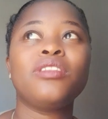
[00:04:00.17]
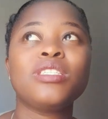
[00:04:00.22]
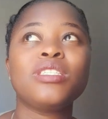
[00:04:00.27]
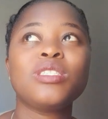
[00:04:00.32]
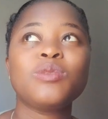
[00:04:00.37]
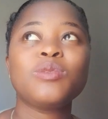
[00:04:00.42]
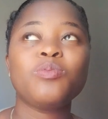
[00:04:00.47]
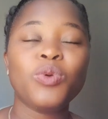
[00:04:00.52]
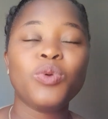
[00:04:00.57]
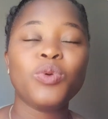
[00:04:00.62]

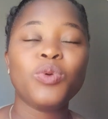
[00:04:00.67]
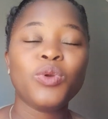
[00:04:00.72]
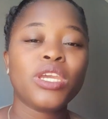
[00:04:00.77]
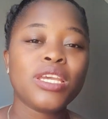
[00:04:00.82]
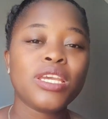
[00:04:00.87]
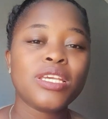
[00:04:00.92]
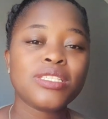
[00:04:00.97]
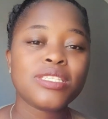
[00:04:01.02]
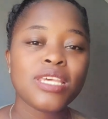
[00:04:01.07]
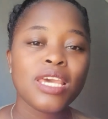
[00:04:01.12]
this book
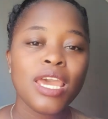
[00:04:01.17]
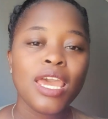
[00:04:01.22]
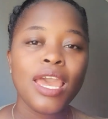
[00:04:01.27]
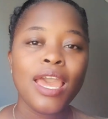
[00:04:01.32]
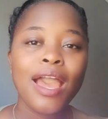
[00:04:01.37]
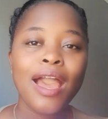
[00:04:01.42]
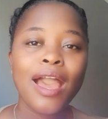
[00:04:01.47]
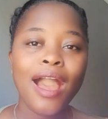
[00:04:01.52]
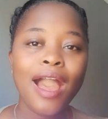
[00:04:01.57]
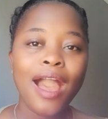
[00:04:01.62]
is
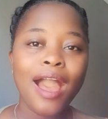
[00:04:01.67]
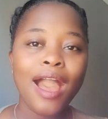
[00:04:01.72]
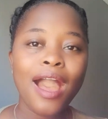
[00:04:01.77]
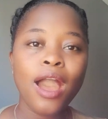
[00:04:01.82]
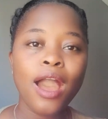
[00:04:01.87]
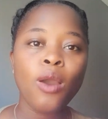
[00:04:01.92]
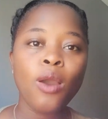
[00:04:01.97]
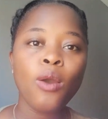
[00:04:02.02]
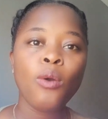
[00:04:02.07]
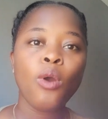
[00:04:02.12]

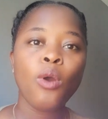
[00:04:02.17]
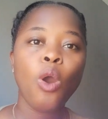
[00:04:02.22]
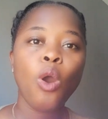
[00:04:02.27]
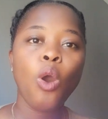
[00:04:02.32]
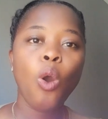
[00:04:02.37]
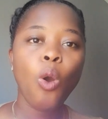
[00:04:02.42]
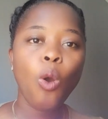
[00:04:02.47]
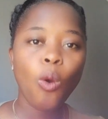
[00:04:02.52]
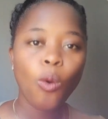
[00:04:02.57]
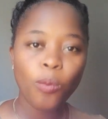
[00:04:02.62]
how
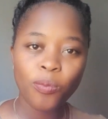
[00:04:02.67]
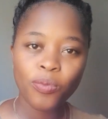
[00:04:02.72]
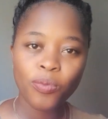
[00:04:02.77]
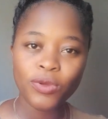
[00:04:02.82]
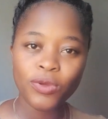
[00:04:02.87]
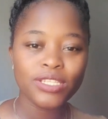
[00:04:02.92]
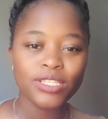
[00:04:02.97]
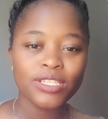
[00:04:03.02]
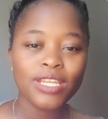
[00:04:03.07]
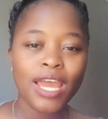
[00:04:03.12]

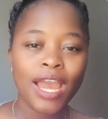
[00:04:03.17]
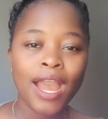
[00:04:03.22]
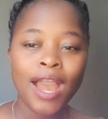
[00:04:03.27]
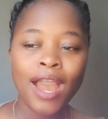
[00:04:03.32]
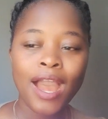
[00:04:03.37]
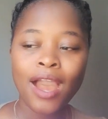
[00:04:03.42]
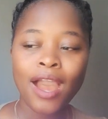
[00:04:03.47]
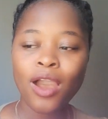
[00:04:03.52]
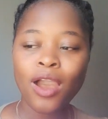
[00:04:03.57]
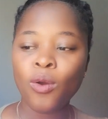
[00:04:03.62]
open,
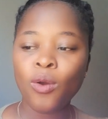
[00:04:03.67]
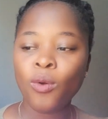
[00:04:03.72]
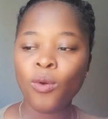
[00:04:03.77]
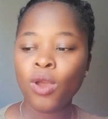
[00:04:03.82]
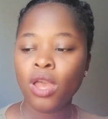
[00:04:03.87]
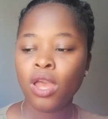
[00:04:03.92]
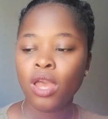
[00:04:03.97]
how